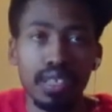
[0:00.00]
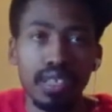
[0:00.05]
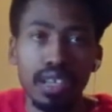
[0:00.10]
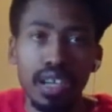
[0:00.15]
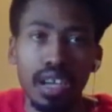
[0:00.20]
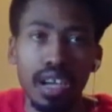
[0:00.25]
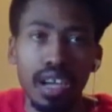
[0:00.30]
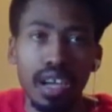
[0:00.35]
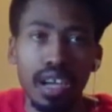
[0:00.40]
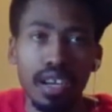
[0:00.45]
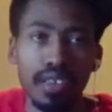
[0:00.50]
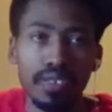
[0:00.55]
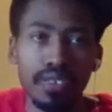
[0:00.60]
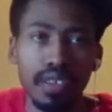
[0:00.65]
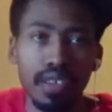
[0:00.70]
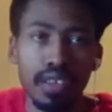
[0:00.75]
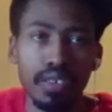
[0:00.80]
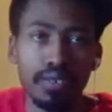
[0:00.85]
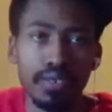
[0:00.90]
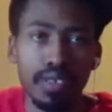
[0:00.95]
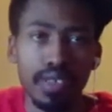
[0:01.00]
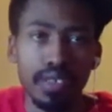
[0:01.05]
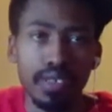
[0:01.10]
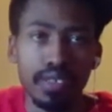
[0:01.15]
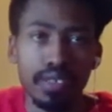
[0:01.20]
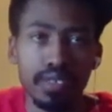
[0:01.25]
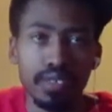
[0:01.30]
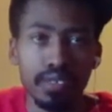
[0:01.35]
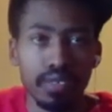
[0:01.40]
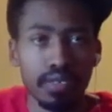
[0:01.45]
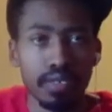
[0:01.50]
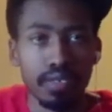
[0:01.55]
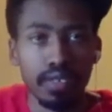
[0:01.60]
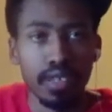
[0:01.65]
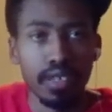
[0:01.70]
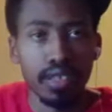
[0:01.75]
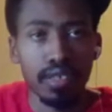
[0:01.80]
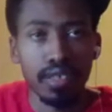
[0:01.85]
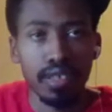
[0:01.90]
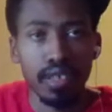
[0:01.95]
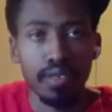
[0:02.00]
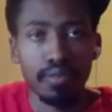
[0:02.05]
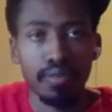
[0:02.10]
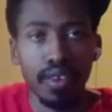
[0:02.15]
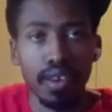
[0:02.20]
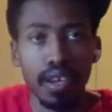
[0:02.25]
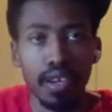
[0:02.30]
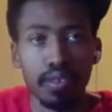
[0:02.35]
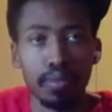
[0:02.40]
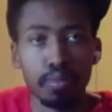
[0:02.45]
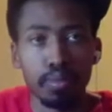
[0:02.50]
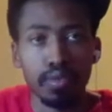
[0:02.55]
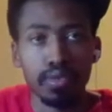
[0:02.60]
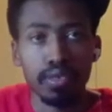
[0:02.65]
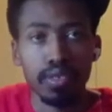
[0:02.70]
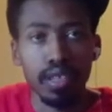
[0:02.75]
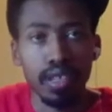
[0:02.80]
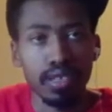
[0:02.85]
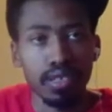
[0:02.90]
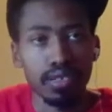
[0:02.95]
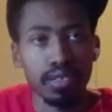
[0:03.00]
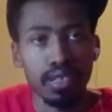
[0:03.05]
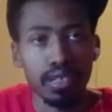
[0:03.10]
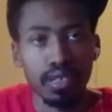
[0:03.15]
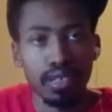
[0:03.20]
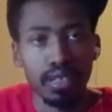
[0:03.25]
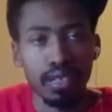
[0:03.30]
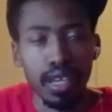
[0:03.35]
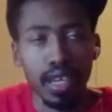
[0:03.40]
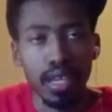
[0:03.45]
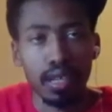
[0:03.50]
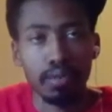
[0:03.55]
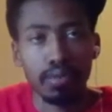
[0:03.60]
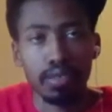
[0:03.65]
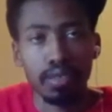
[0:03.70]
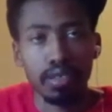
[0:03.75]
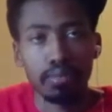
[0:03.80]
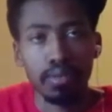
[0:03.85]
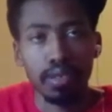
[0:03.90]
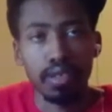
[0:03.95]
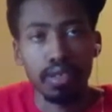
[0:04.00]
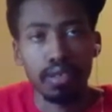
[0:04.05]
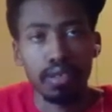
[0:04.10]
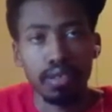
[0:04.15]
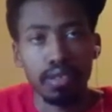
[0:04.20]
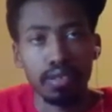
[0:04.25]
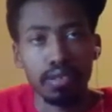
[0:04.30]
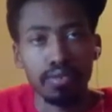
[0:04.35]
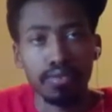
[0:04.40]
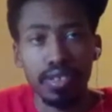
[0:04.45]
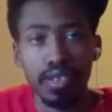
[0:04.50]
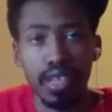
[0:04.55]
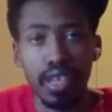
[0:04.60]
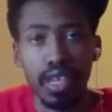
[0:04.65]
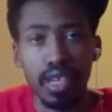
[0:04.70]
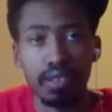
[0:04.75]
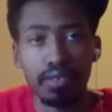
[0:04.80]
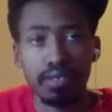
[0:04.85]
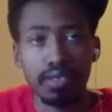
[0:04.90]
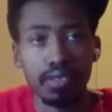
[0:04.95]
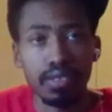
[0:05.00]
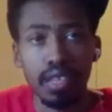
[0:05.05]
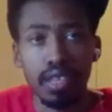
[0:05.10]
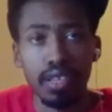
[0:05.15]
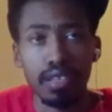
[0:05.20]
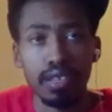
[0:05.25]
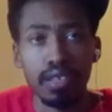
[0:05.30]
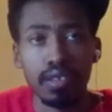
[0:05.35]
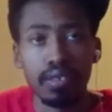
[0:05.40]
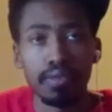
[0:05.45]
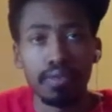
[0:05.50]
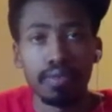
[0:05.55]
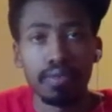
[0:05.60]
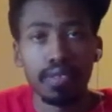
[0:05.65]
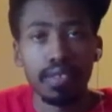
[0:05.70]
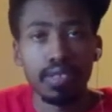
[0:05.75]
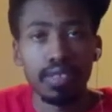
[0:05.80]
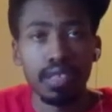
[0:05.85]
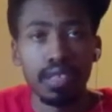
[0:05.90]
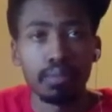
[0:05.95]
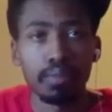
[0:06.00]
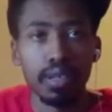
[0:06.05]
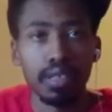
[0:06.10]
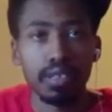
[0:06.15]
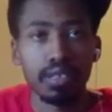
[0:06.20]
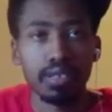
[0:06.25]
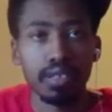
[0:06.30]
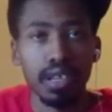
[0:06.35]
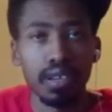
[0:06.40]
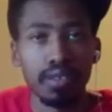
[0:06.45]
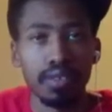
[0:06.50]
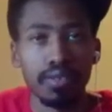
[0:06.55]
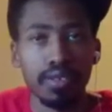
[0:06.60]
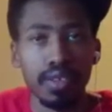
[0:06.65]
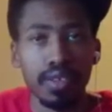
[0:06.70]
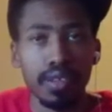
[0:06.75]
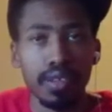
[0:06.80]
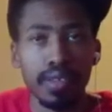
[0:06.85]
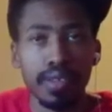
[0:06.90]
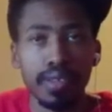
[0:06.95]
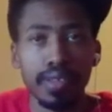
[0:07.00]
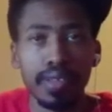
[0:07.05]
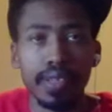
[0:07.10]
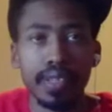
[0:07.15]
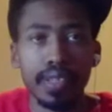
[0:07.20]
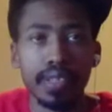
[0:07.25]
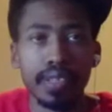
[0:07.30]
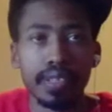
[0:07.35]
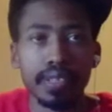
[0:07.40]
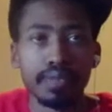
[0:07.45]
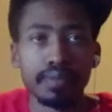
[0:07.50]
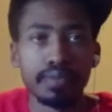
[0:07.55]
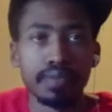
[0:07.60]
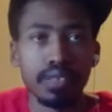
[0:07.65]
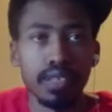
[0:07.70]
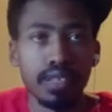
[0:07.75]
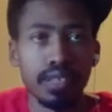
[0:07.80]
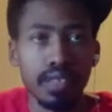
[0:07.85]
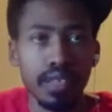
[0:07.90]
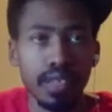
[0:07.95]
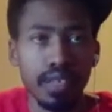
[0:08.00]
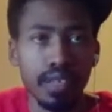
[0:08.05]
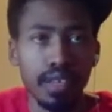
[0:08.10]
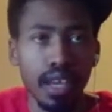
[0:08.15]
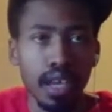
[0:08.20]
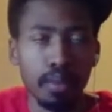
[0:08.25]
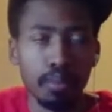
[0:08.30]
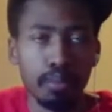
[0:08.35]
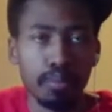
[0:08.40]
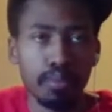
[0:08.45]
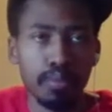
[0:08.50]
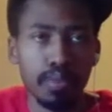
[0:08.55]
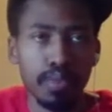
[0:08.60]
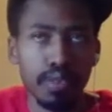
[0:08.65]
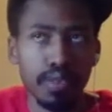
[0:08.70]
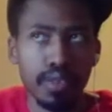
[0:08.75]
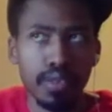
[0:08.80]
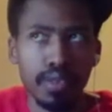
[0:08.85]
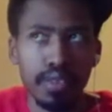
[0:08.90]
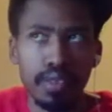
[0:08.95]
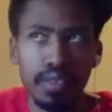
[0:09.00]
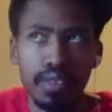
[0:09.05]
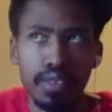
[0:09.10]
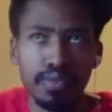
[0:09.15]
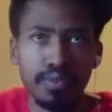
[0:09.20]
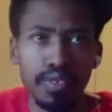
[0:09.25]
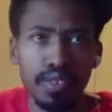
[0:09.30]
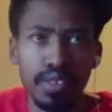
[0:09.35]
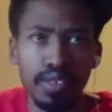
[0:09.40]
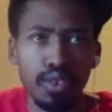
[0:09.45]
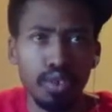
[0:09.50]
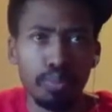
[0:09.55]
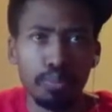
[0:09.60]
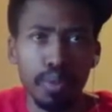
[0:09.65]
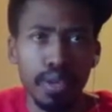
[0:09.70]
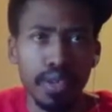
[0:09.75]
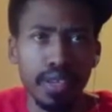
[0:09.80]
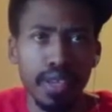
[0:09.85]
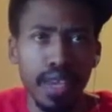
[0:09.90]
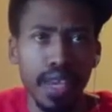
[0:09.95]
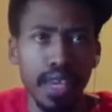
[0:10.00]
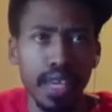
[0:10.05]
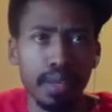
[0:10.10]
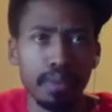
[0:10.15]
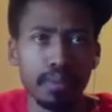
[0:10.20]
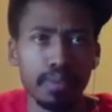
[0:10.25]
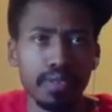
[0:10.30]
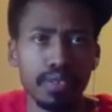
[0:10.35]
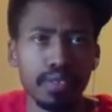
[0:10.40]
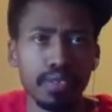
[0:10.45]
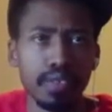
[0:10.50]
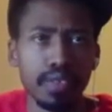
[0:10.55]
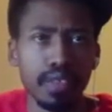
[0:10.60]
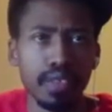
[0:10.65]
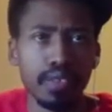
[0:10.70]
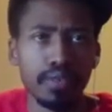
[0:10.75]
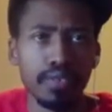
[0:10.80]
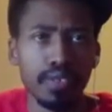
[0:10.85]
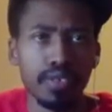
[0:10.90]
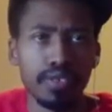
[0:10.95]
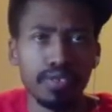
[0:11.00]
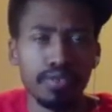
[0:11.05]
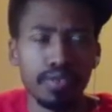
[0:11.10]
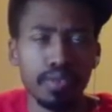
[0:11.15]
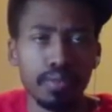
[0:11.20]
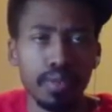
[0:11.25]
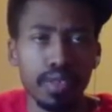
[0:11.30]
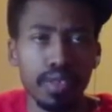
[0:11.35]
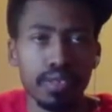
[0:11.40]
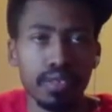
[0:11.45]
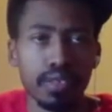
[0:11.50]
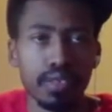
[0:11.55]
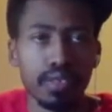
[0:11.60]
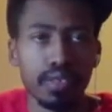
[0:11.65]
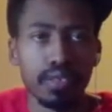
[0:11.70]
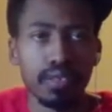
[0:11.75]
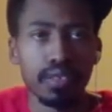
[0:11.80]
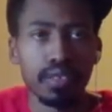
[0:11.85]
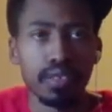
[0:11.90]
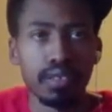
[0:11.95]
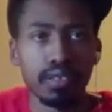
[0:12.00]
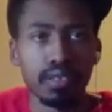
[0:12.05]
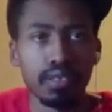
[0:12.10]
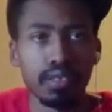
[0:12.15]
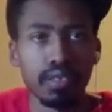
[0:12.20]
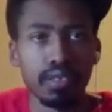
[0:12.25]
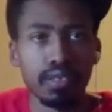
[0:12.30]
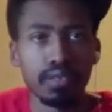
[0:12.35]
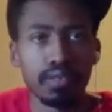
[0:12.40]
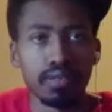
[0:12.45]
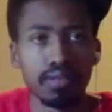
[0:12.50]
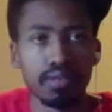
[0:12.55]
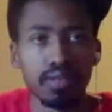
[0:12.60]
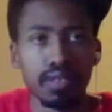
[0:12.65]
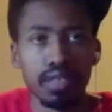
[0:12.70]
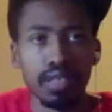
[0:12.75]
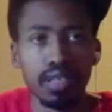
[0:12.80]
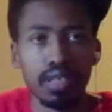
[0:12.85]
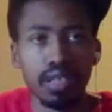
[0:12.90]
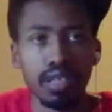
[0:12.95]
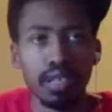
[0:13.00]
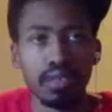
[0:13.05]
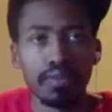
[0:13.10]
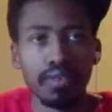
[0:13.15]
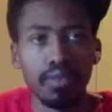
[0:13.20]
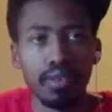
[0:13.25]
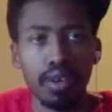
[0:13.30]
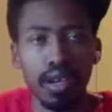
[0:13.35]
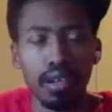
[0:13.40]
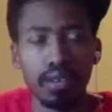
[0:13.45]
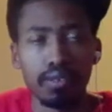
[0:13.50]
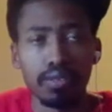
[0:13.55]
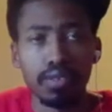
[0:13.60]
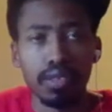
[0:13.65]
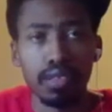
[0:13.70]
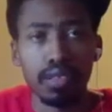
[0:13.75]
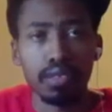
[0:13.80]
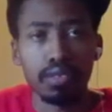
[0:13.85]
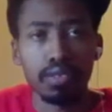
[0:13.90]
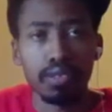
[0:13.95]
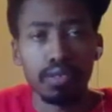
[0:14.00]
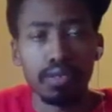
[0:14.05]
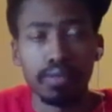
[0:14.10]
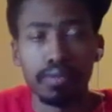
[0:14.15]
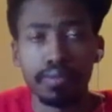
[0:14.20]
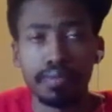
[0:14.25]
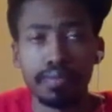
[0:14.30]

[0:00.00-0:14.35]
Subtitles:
I don't think he needed to get fired per se. I just think the game should have been longer. 3 games is not enough to send a message, I don't think. And then there's really no big games in the first 3 weeks, you know, for Ohio State. So